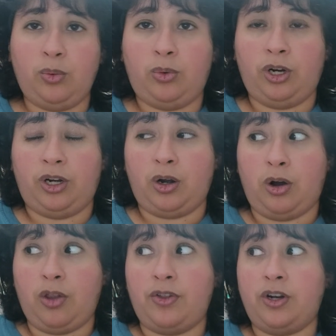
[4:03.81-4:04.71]
where
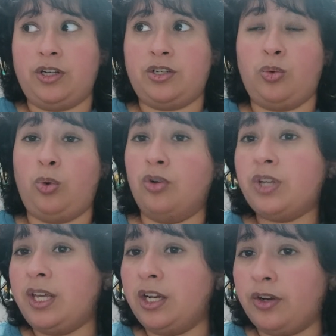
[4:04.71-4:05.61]
others won't
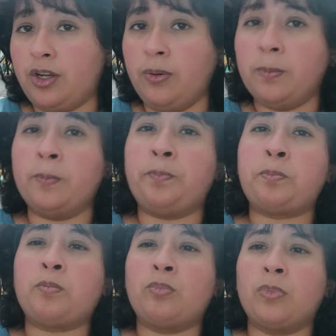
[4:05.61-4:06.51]
hear you.
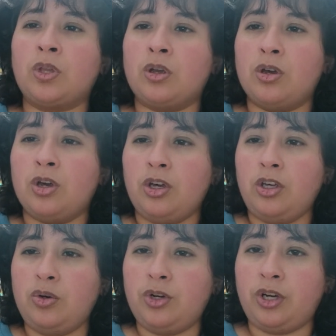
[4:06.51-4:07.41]

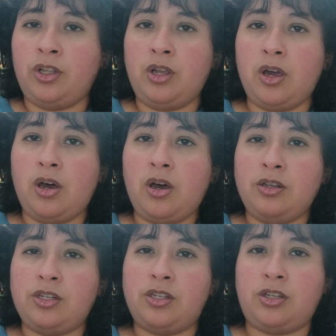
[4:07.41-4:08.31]
You
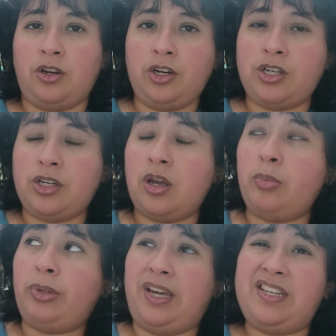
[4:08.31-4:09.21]
can search
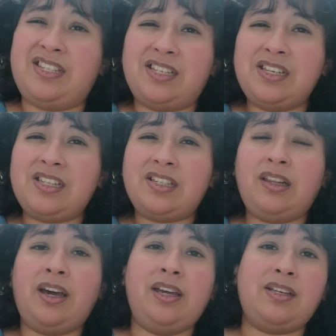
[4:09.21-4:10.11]
places
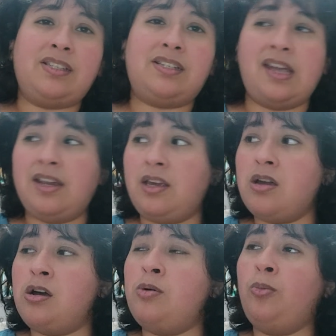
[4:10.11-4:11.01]
like a
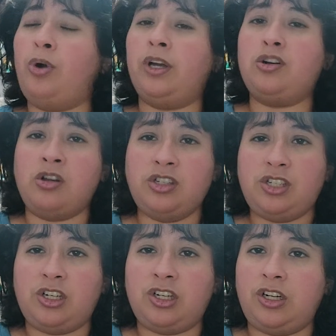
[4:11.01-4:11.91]
stadium or a
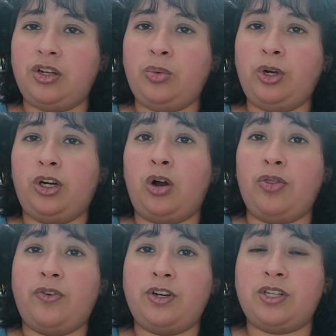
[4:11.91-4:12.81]
concert where
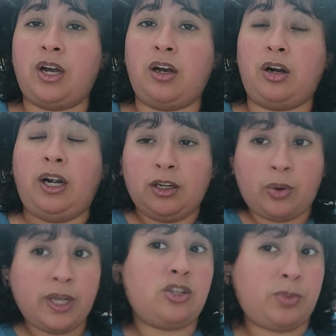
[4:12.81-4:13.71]
others are
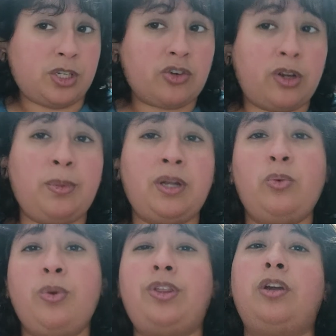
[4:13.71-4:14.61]
going to be
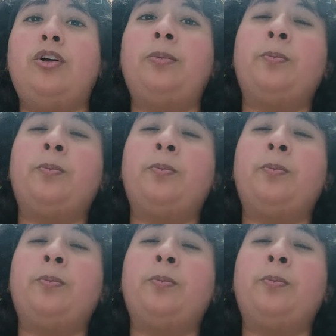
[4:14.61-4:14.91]
screaming with you.